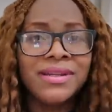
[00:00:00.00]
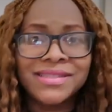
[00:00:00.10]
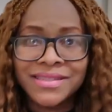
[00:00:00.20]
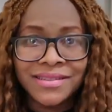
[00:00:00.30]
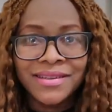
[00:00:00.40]

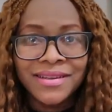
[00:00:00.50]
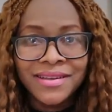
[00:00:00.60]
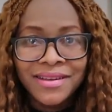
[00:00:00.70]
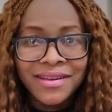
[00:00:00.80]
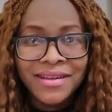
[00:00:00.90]
Listen,
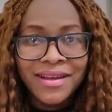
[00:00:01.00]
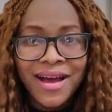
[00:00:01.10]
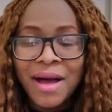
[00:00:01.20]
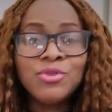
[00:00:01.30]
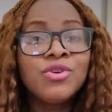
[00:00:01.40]

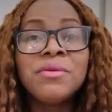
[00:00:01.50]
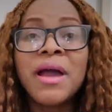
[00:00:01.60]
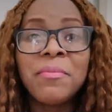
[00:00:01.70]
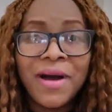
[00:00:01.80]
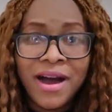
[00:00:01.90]
I'm doing
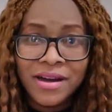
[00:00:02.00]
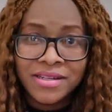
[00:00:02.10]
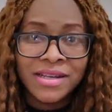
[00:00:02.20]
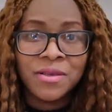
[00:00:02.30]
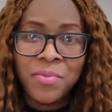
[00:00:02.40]
my
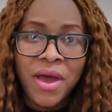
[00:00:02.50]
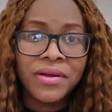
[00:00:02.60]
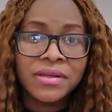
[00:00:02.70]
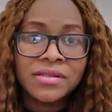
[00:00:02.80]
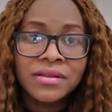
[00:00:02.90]
part as a
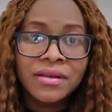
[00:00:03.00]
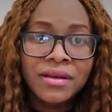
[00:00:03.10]
parent.